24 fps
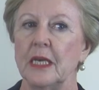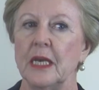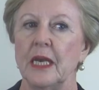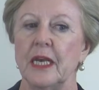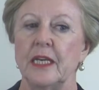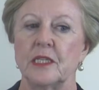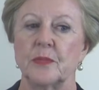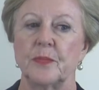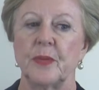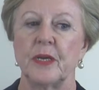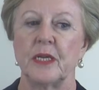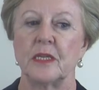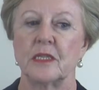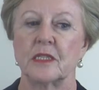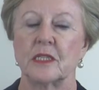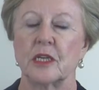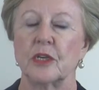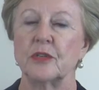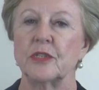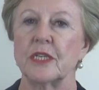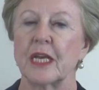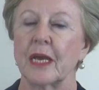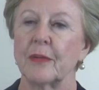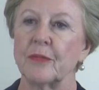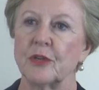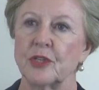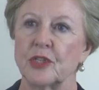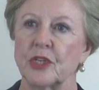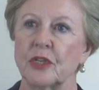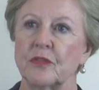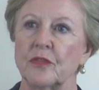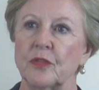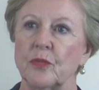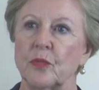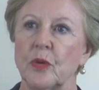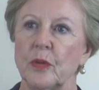It's been so
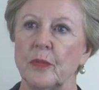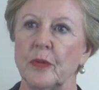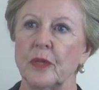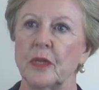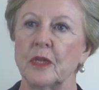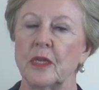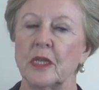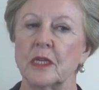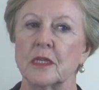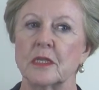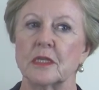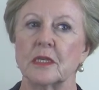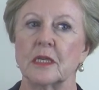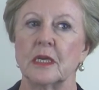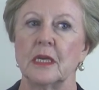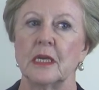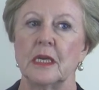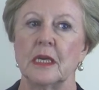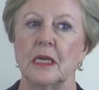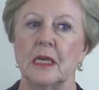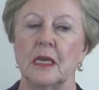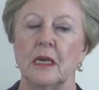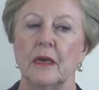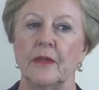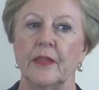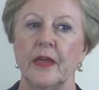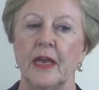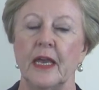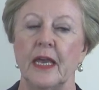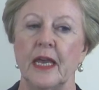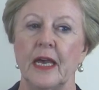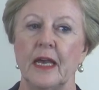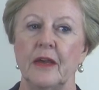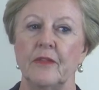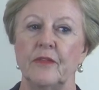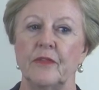damaging for women that
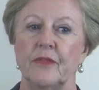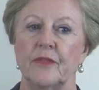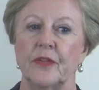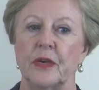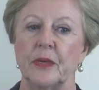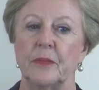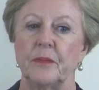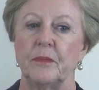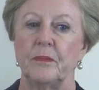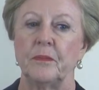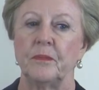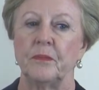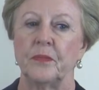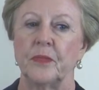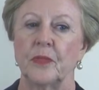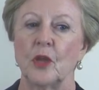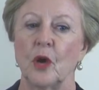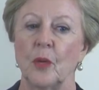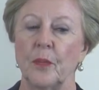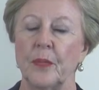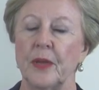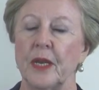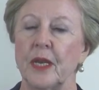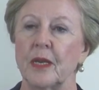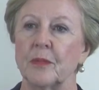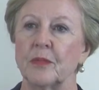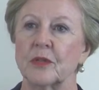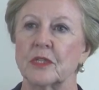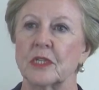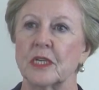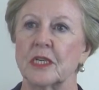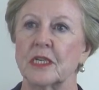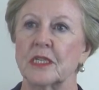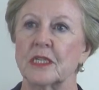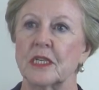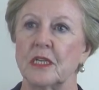they have not been able
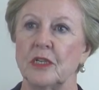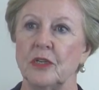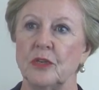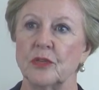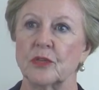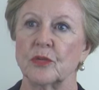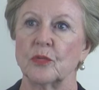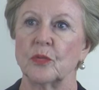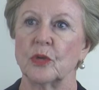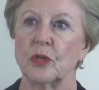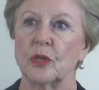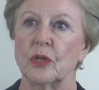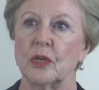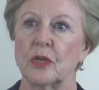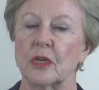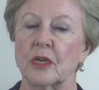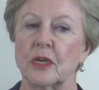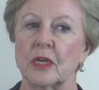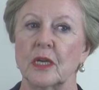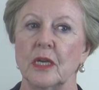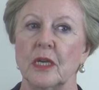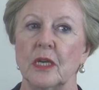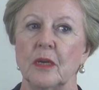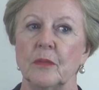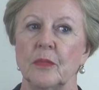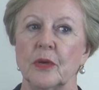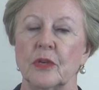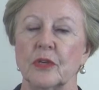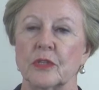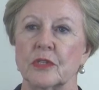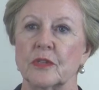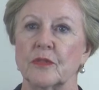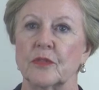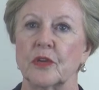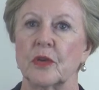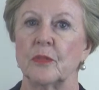to continue to work
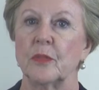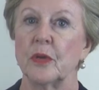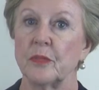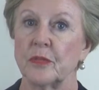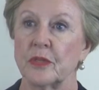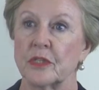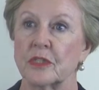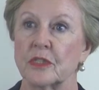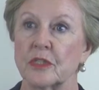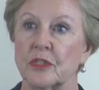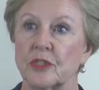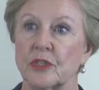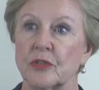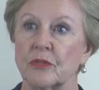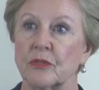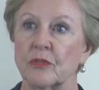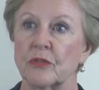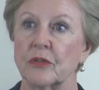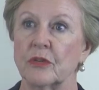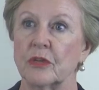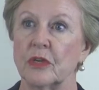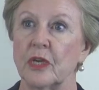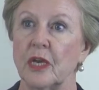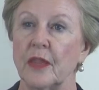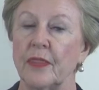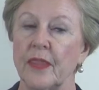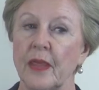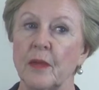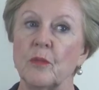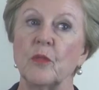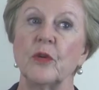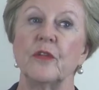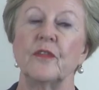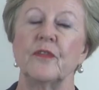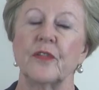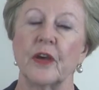because of commitments to children, and
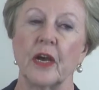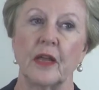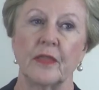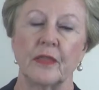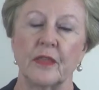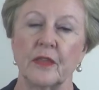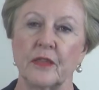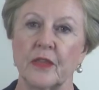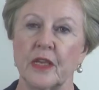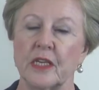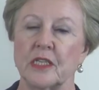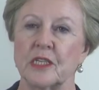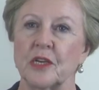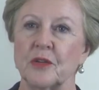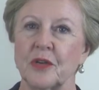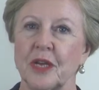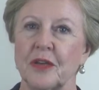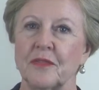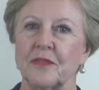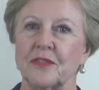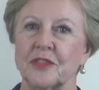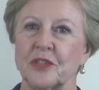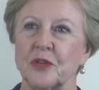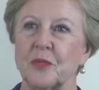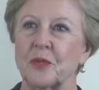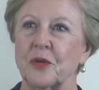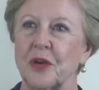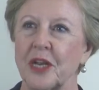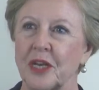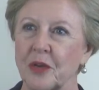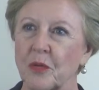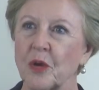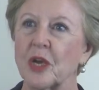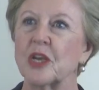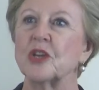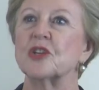then we find that they don't have
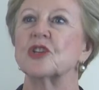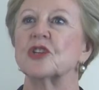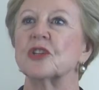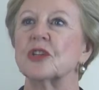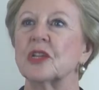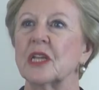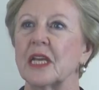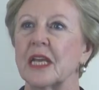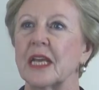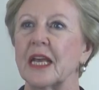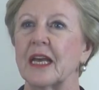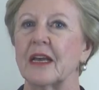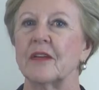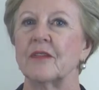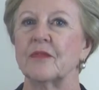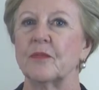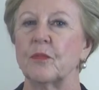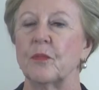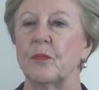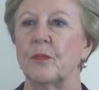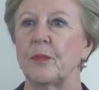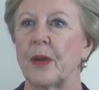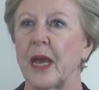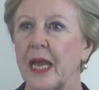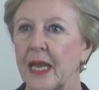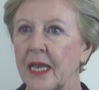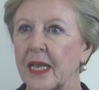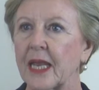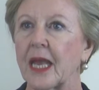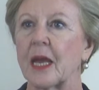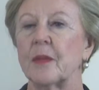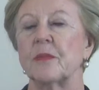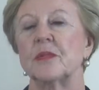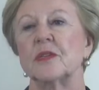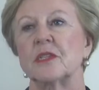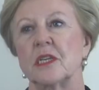superannuation, they have pay
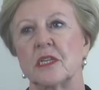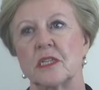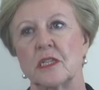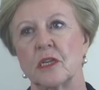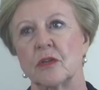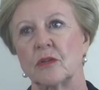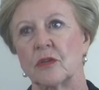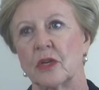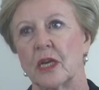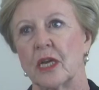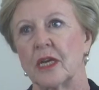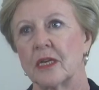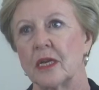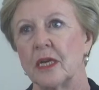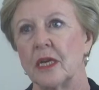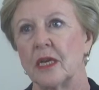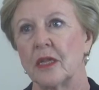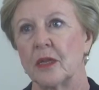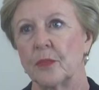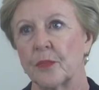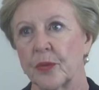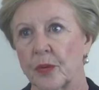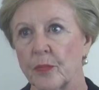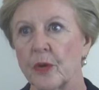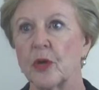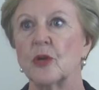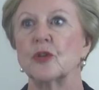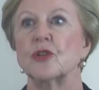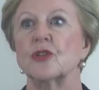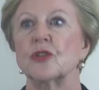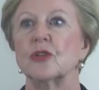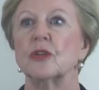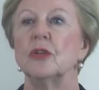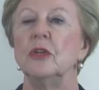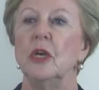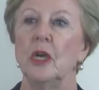gaps, they don't get the
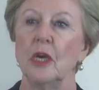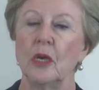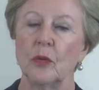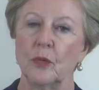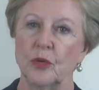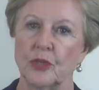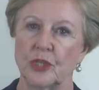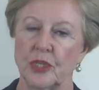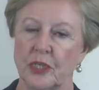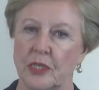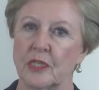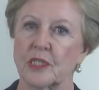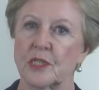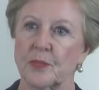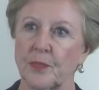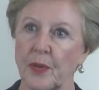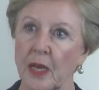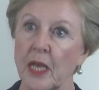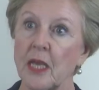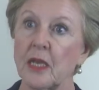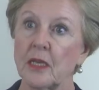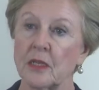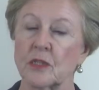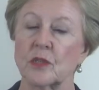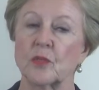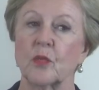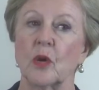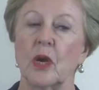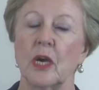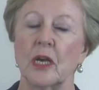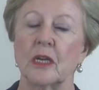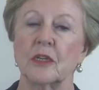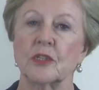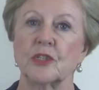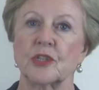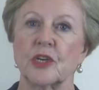promotion, which explains
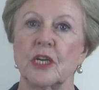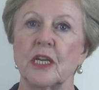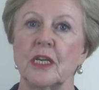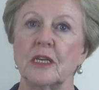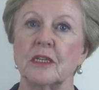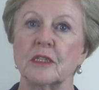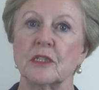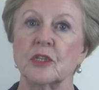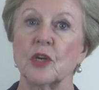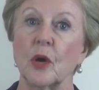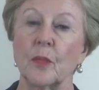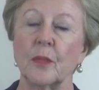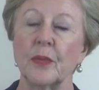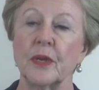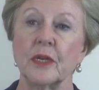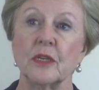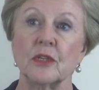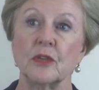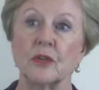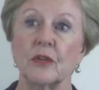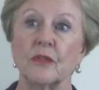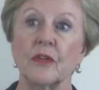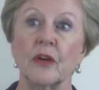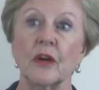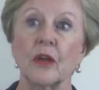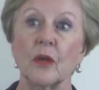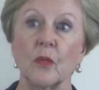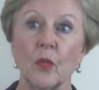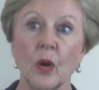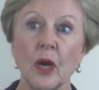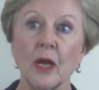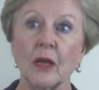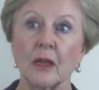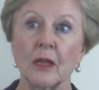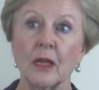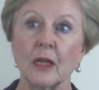why Australia has not been doing very
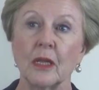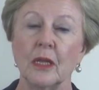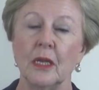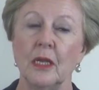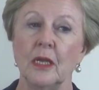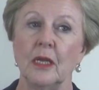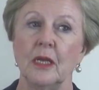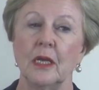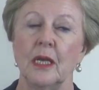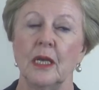well